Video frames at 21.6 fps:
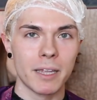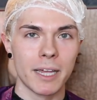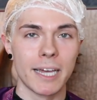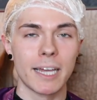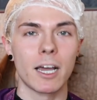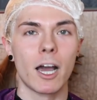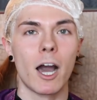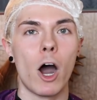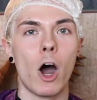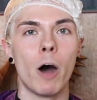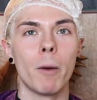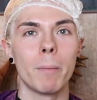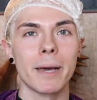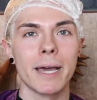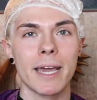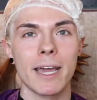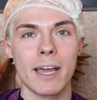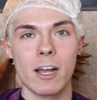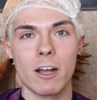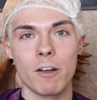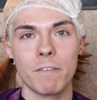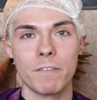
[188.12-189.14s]
like, all my
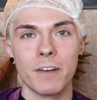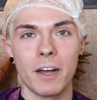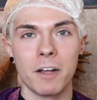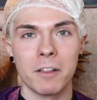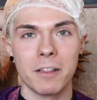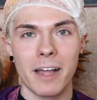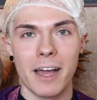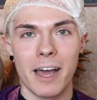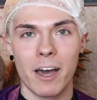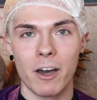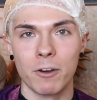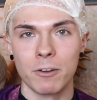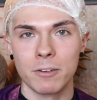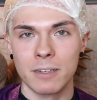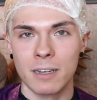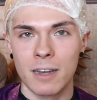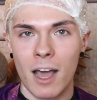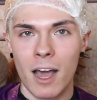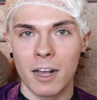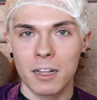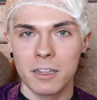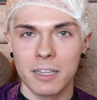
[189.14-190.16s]
hair fell out,
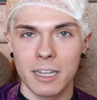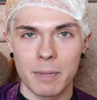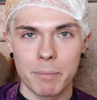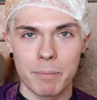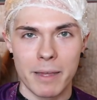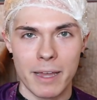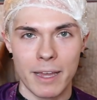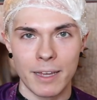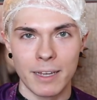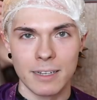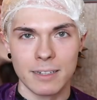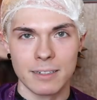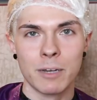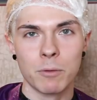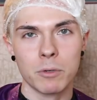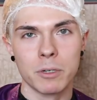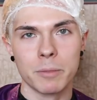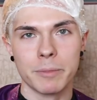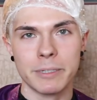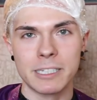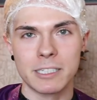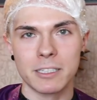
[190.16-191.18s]
not clickbait. It
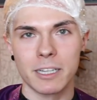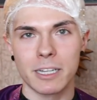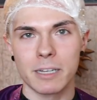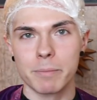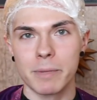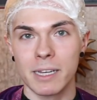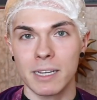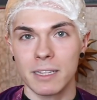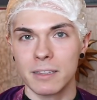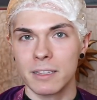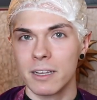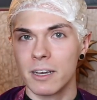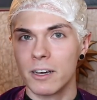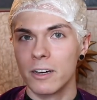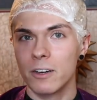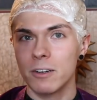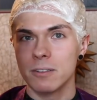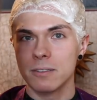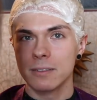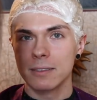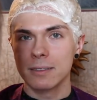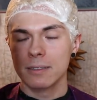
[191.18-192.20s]
would be clickbait, though.
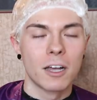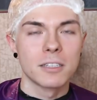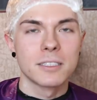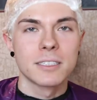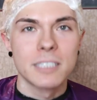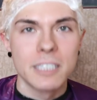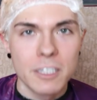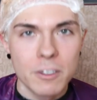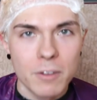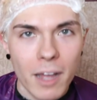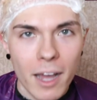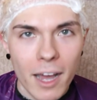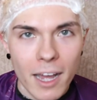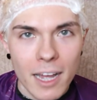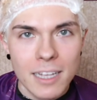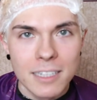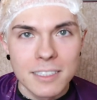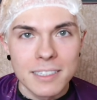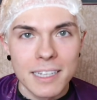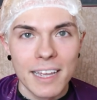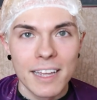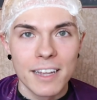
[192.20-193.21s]
I'll see you
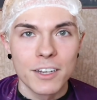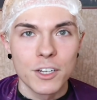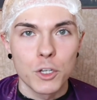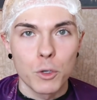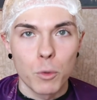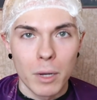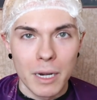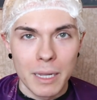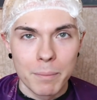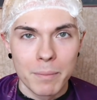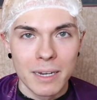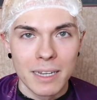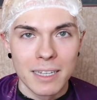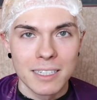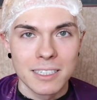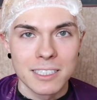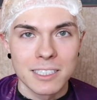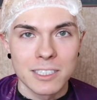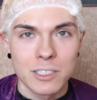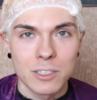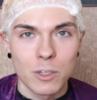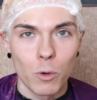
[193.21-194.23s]
guys in 20
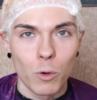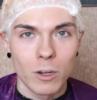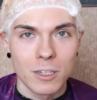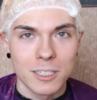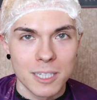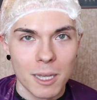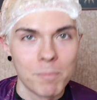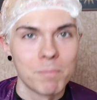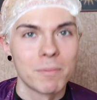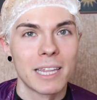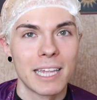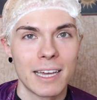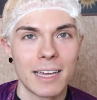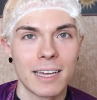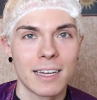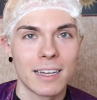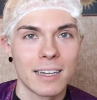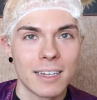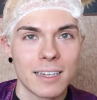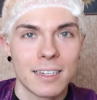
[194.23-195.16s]
minutes or something.